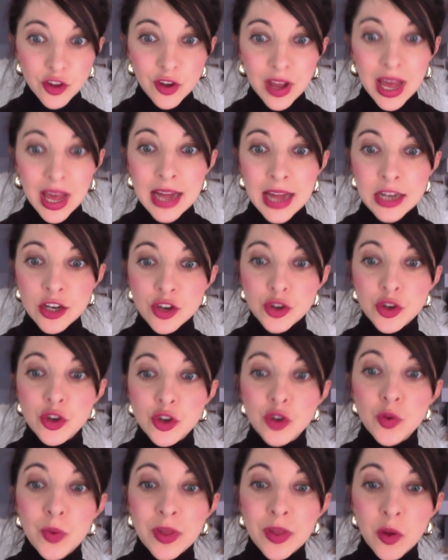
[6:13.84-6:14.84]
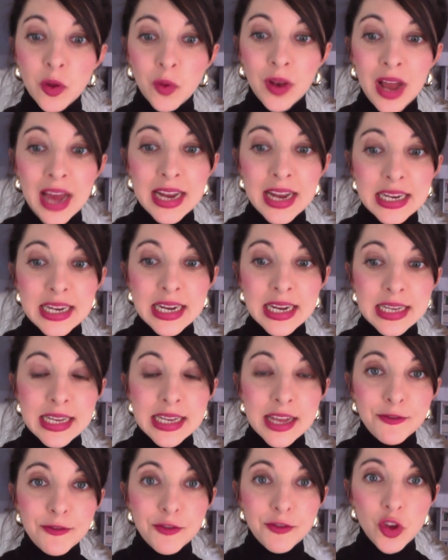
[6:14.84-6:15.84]
can do with your lighting is
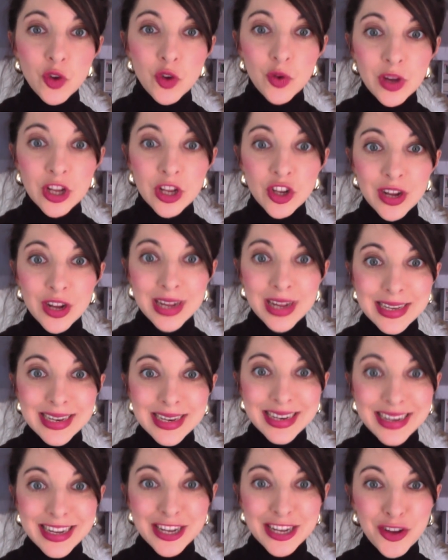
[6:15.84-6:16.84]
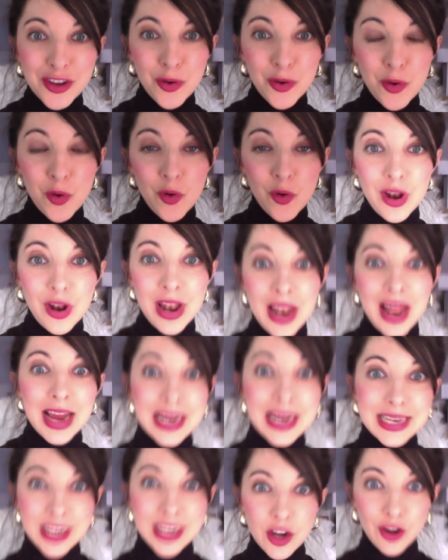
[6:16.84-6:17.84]
if you adjust your
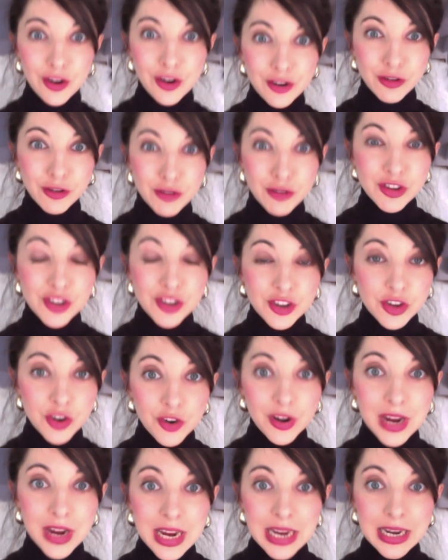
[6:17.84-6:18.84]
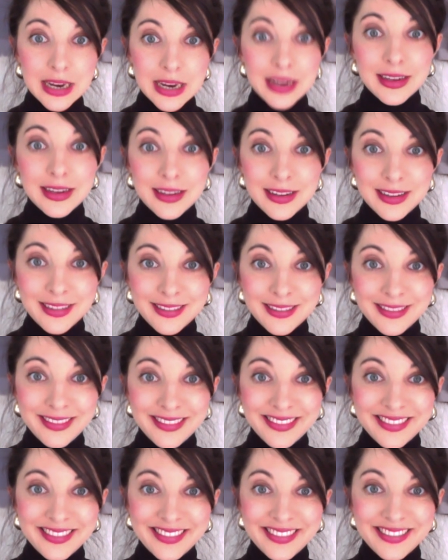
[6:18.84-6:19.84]
lighting on your screen,
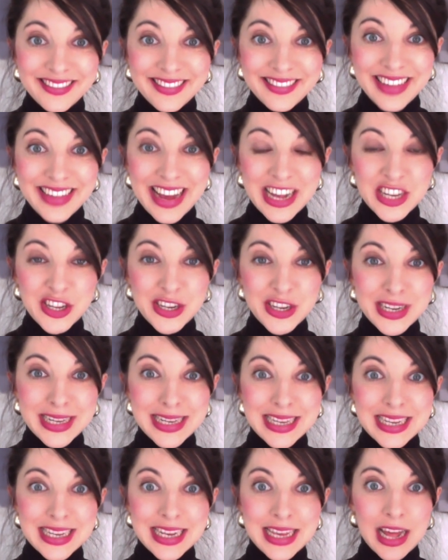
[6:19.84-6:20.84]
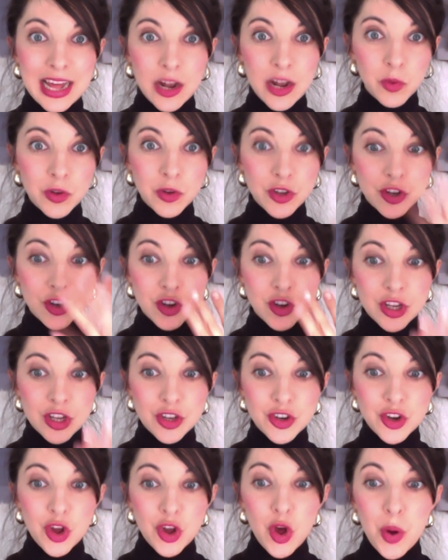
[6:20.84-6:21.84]
as you can see, that also just
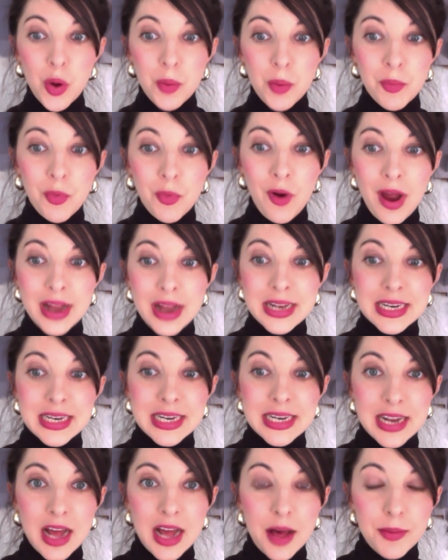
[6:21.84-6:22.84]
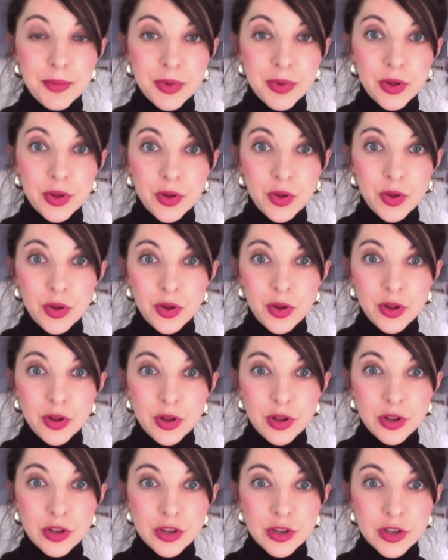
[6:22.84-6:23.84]
brightened it up.
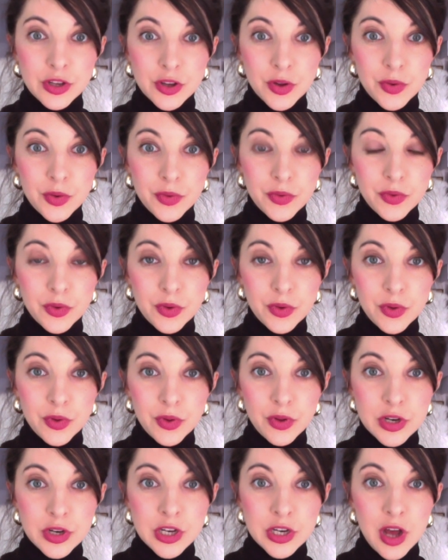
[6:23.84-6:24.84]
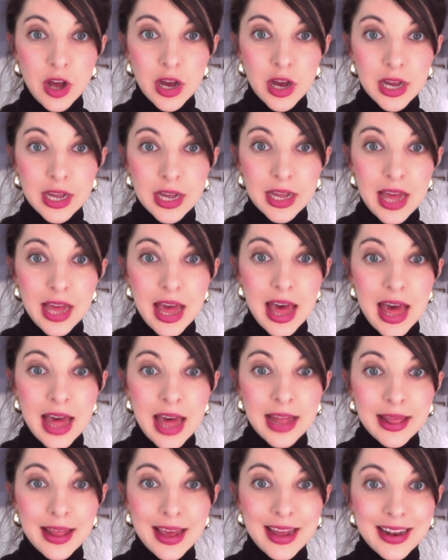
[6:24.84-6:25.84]
So darker,
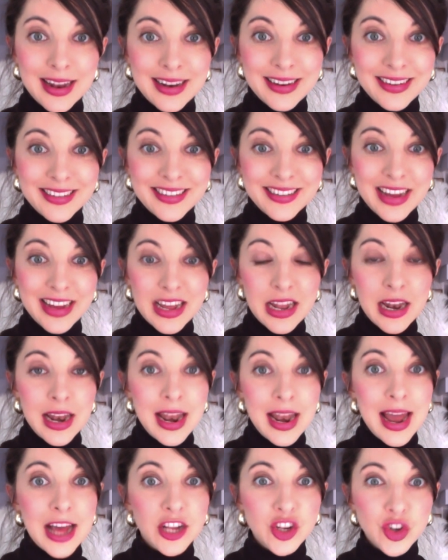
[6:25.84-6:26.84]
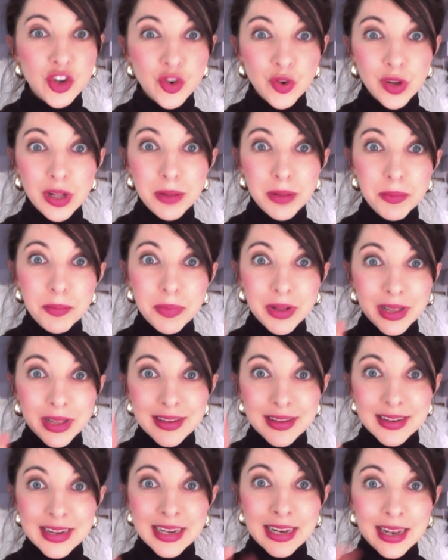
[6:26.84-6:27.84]
and then natural
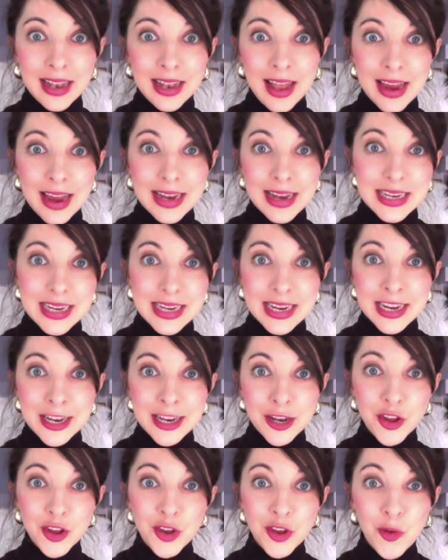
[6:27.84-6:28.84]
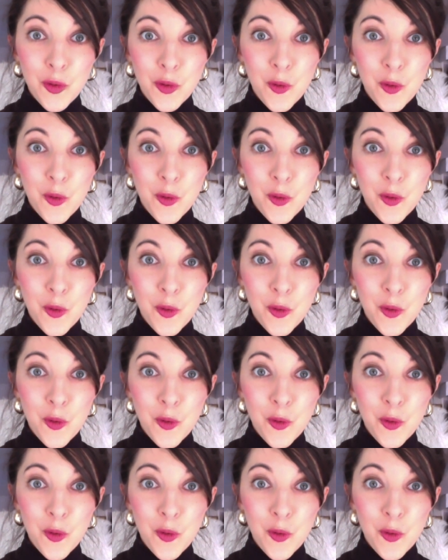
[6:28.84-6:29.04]
built-in light in your